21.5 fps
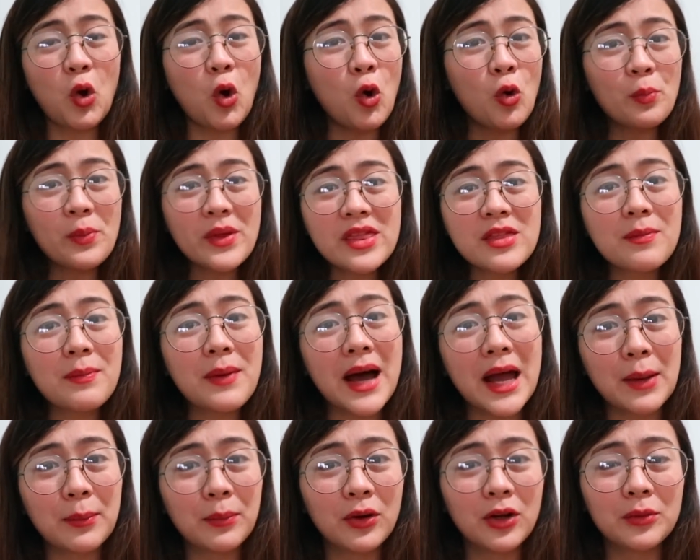Open the
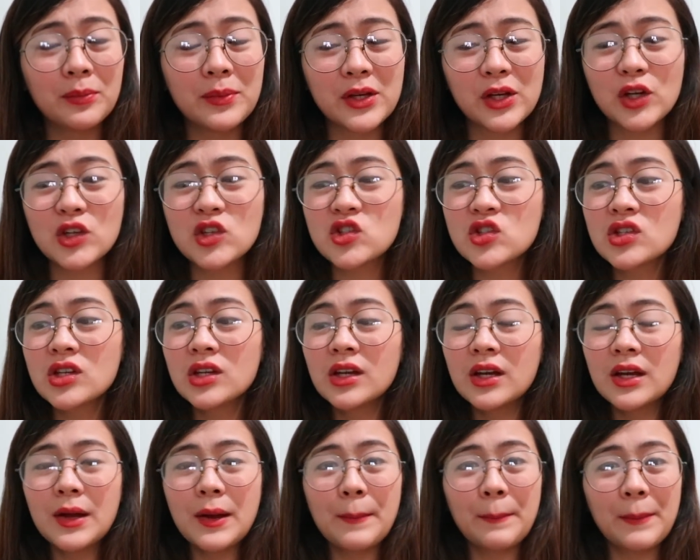Bible because
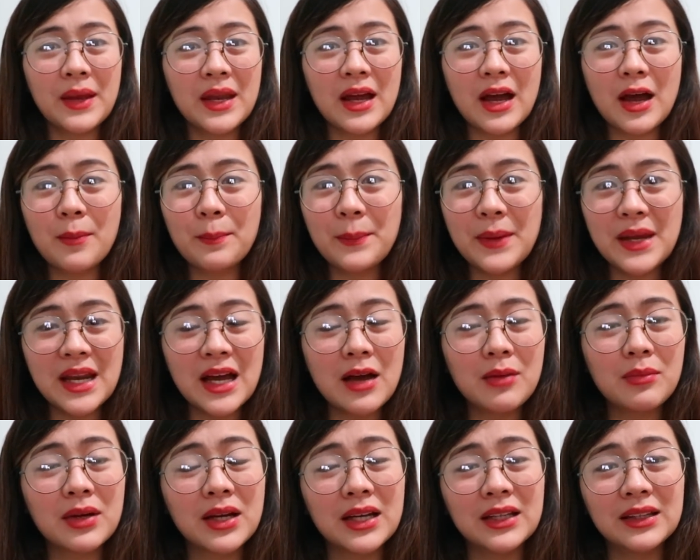pinaka
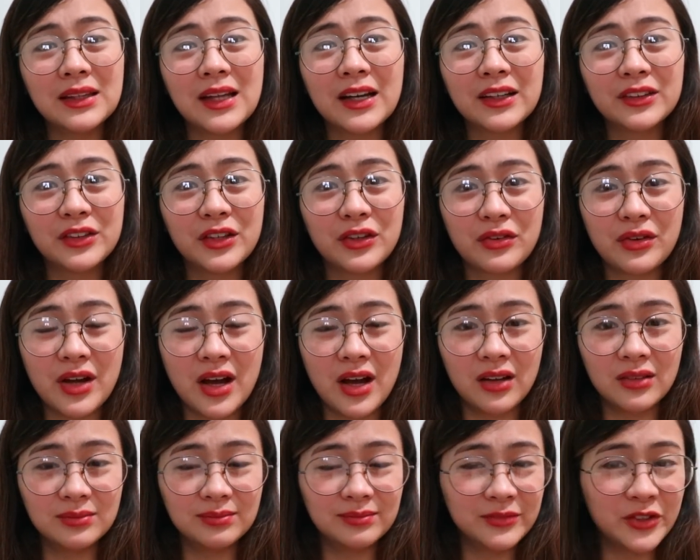magandang
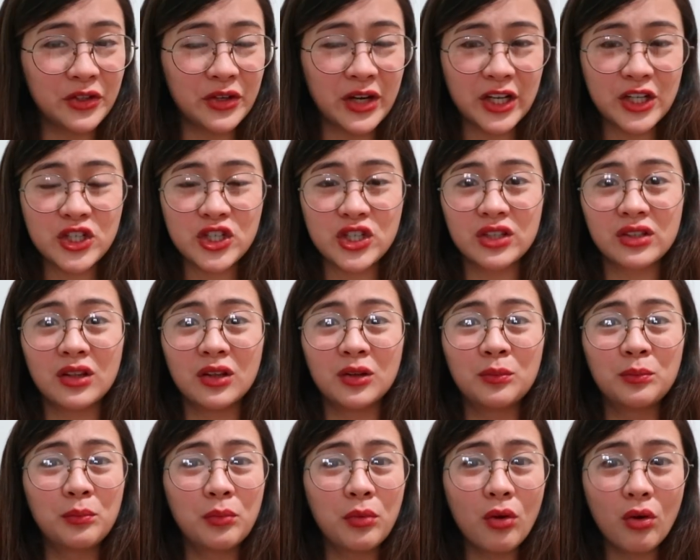
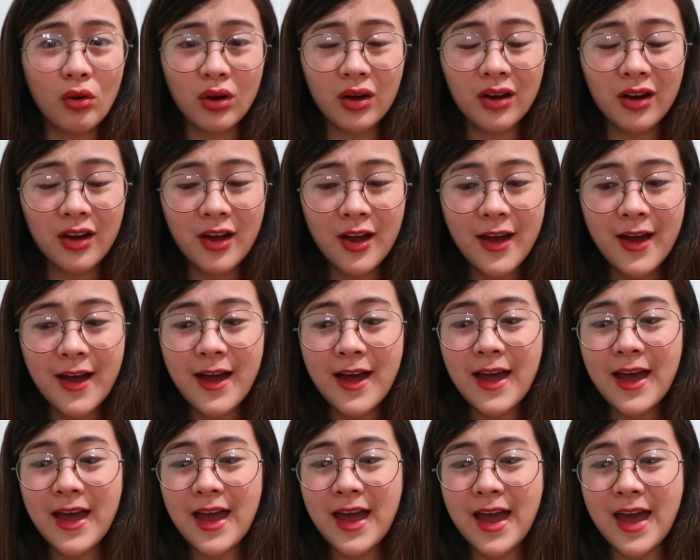directional book
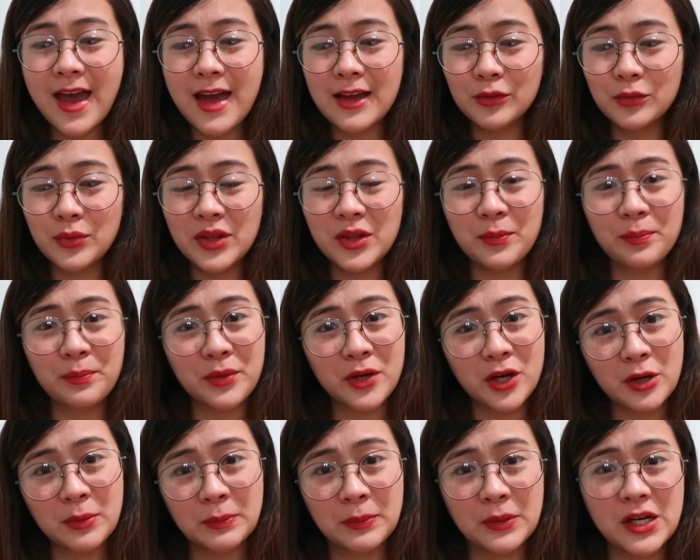and with a
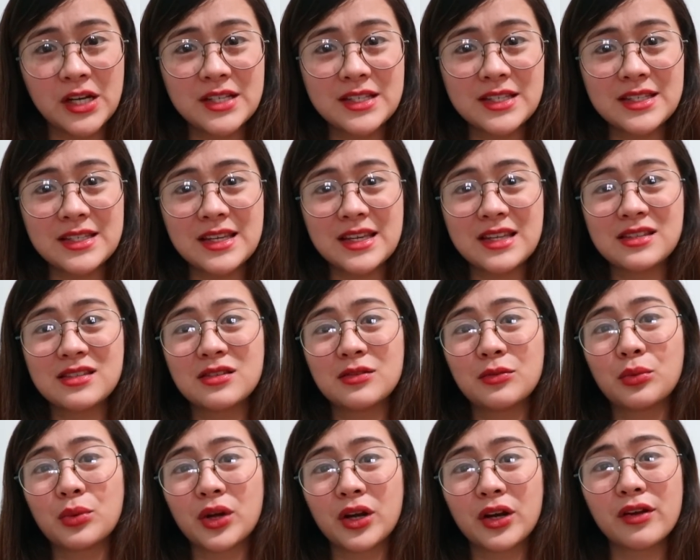purpose is
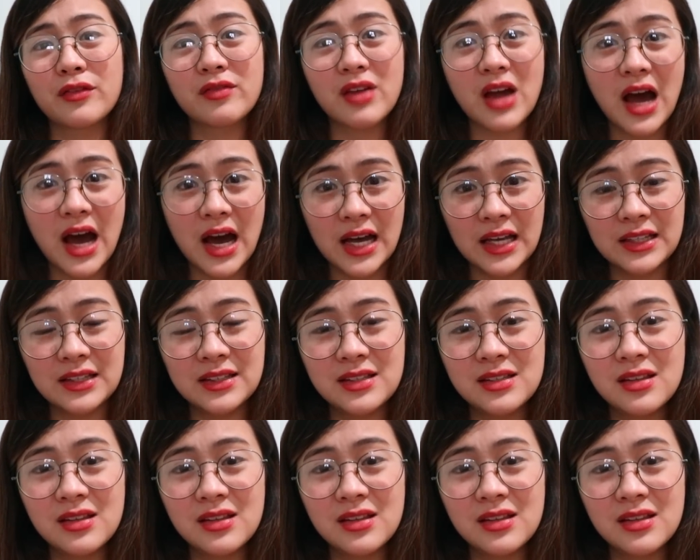the Word of God.